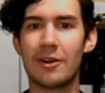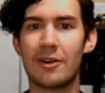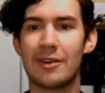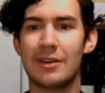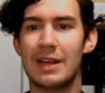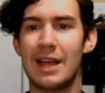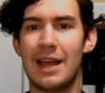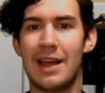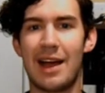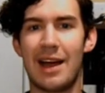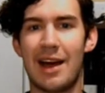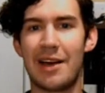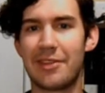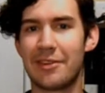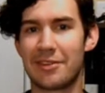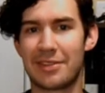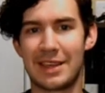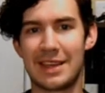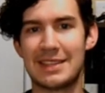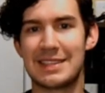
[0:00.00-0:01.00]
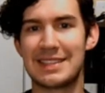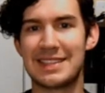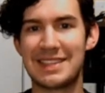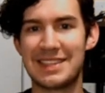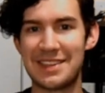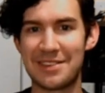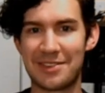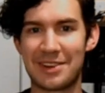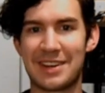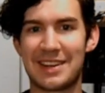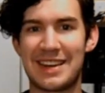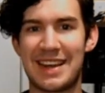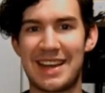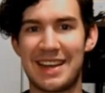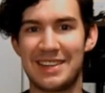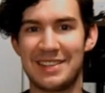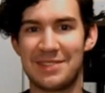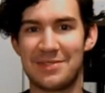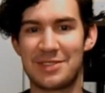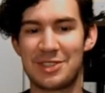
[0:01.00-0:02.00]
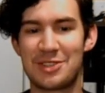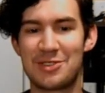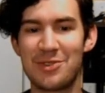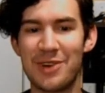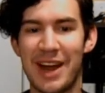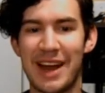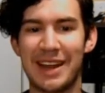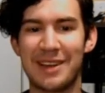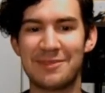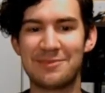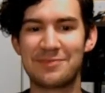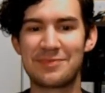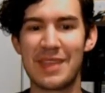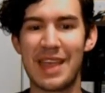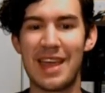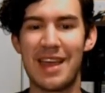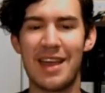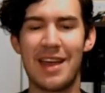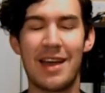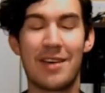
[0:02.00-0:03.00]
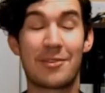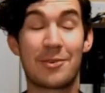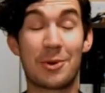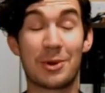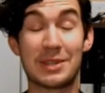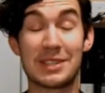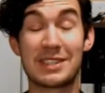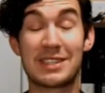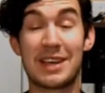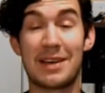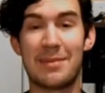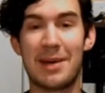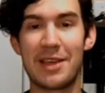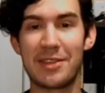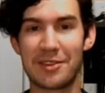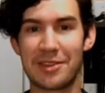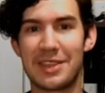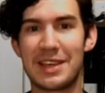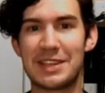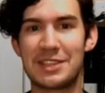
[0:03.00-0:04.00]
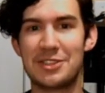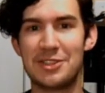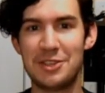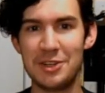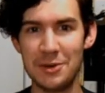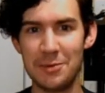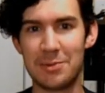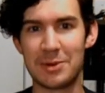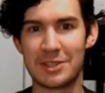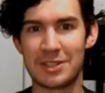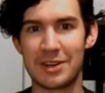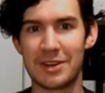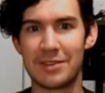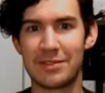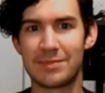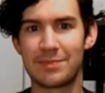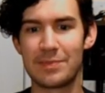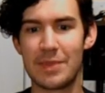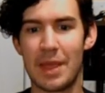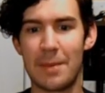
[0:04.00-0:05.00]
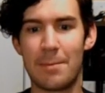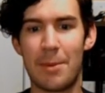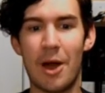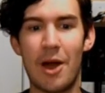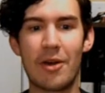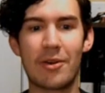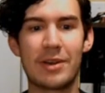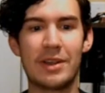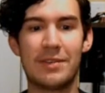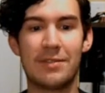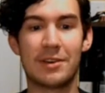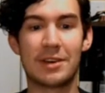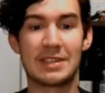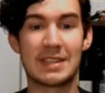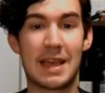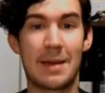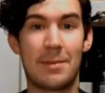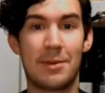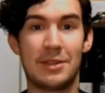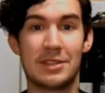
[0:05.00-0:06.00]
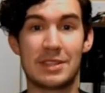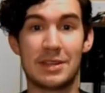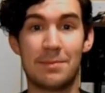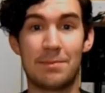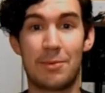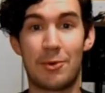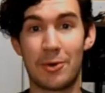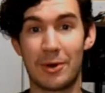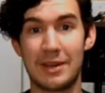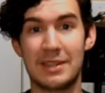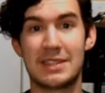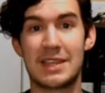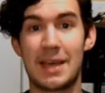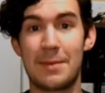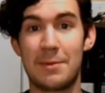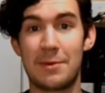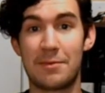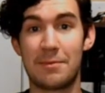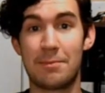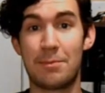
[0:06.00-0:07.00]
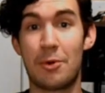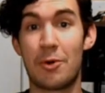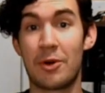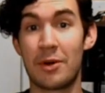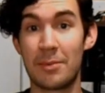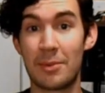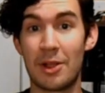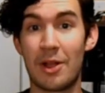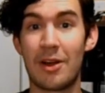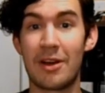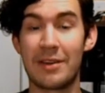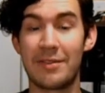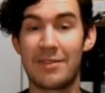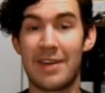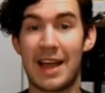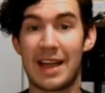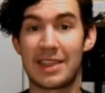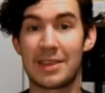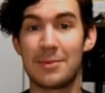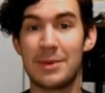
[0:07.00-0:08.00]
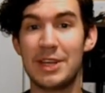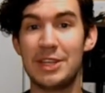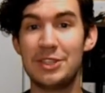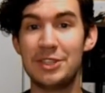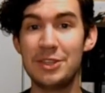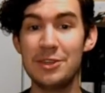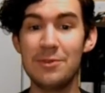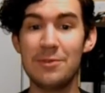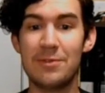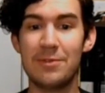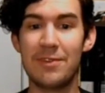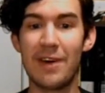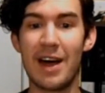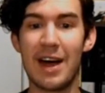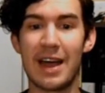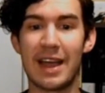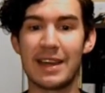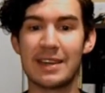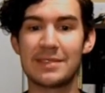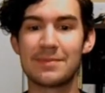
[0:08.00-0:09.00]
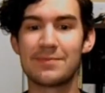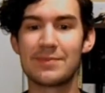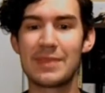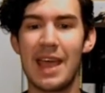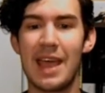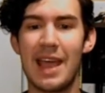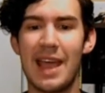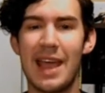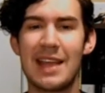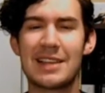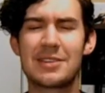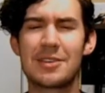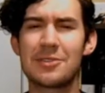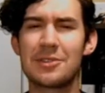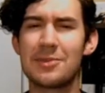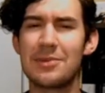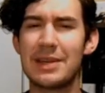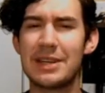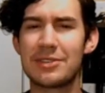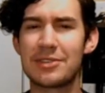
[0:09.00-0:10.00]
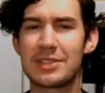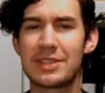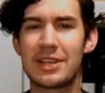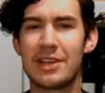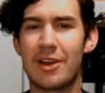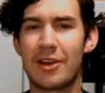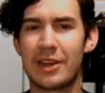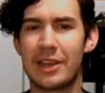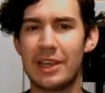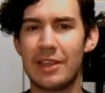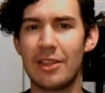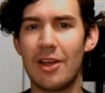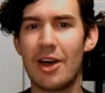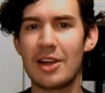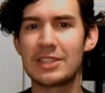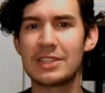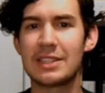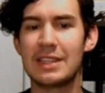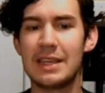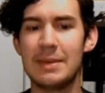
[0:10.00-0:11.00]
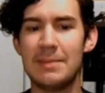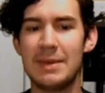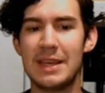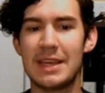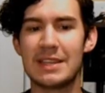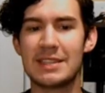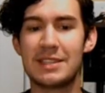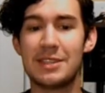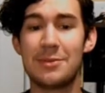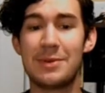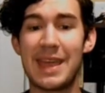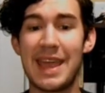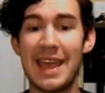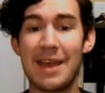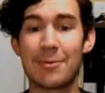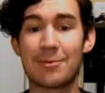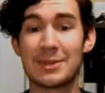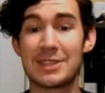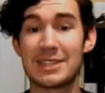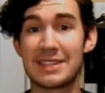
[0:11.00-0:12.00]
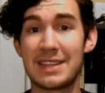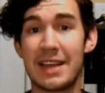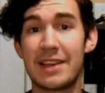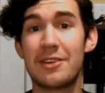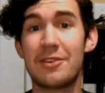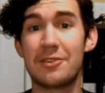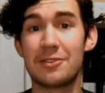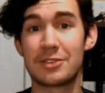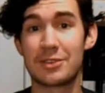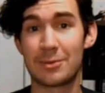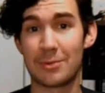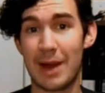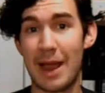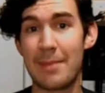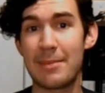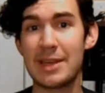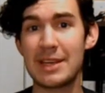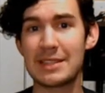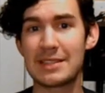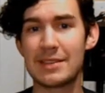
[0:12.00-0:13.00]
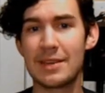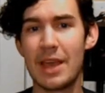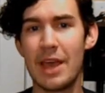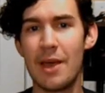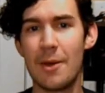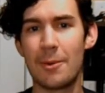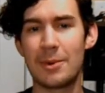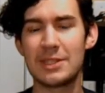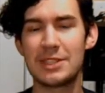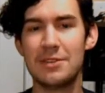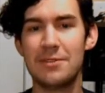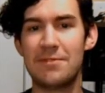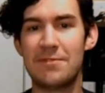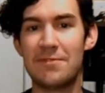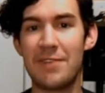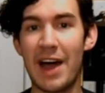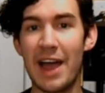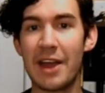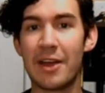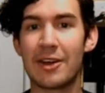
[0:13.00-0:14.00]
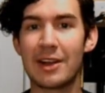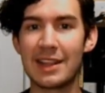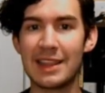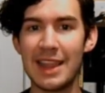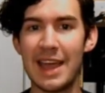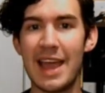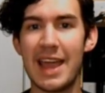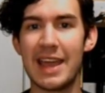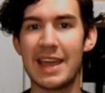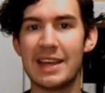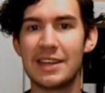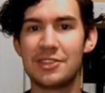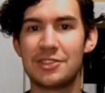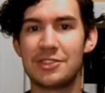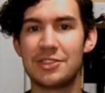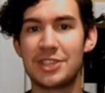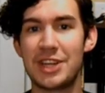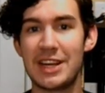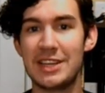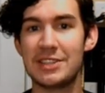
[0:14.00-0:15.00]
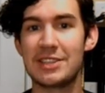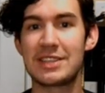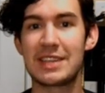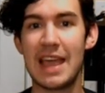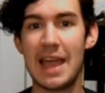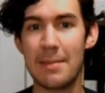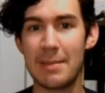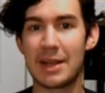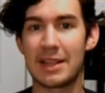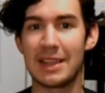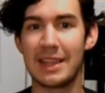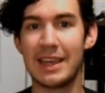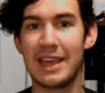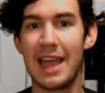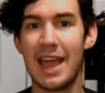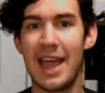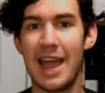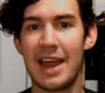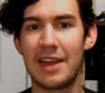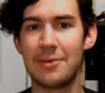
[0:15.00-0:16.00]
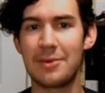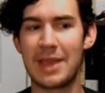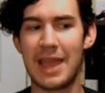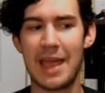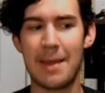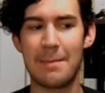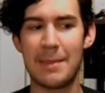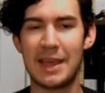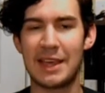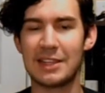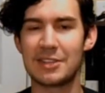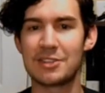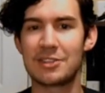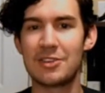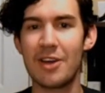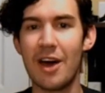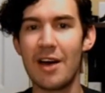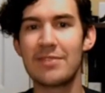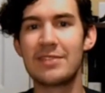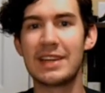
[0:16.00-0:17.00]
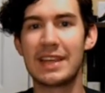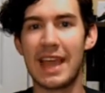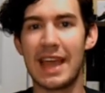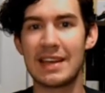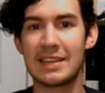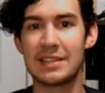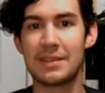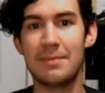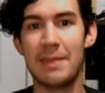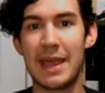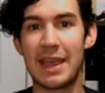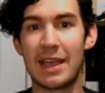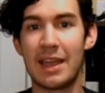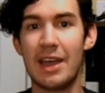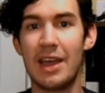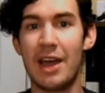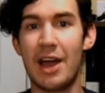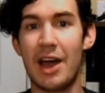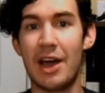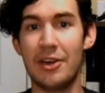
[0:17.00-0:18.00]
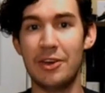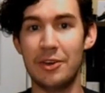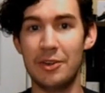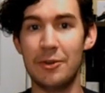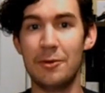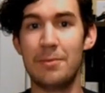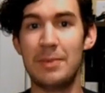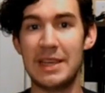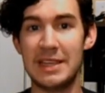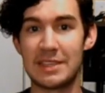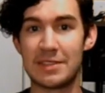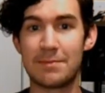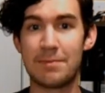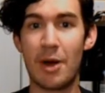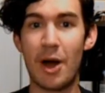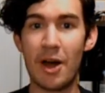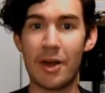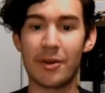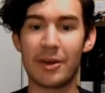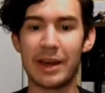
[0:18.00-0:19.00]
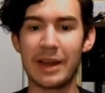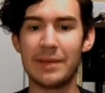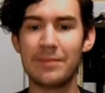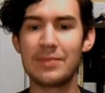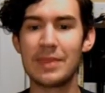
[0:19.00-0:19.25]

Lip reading: or other things into different kinds of string. Of course, some other things do preserve. Pottery, for example, is an important type of portable artifact that we do find. It's also interesting archaeologically because you can't recycle ceramics. Once you fire clay, it changes chemically, and you can't make it soft again to make a new piece of pottery.